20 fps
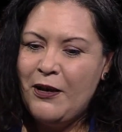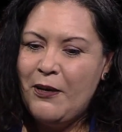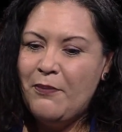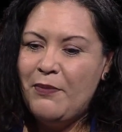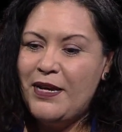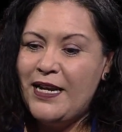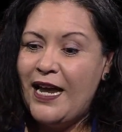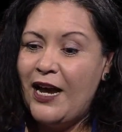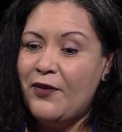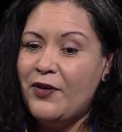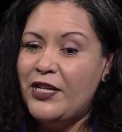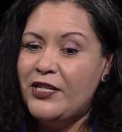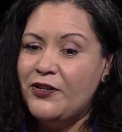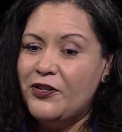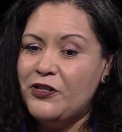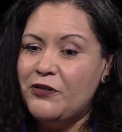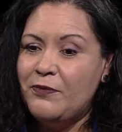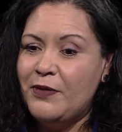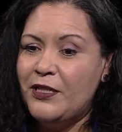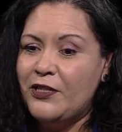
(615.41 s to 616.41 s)
But now he's
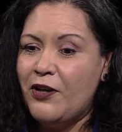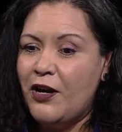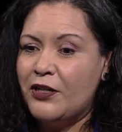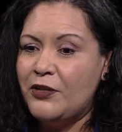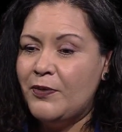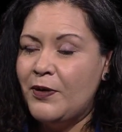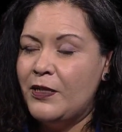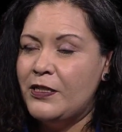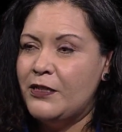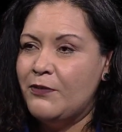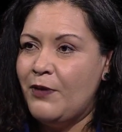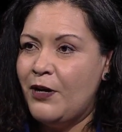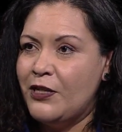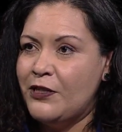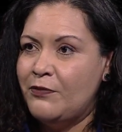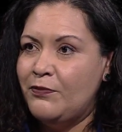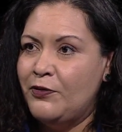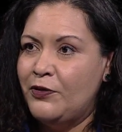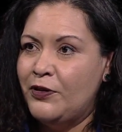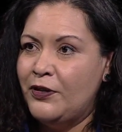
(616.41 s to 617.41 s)
also being talked about as a
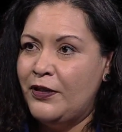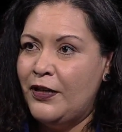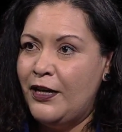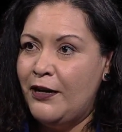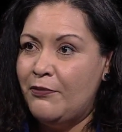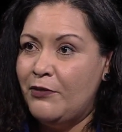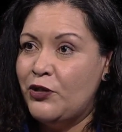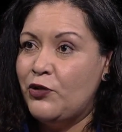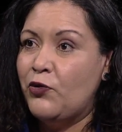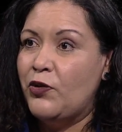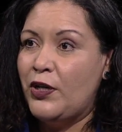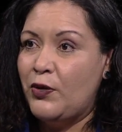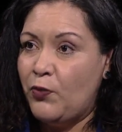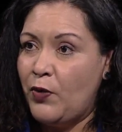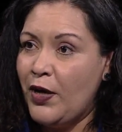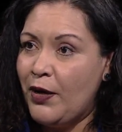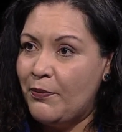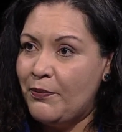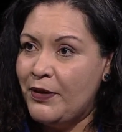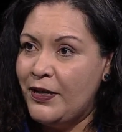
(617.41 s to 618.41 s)
possible majority
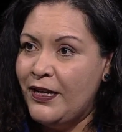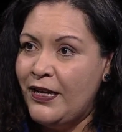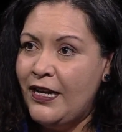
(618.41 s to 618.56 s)
whip.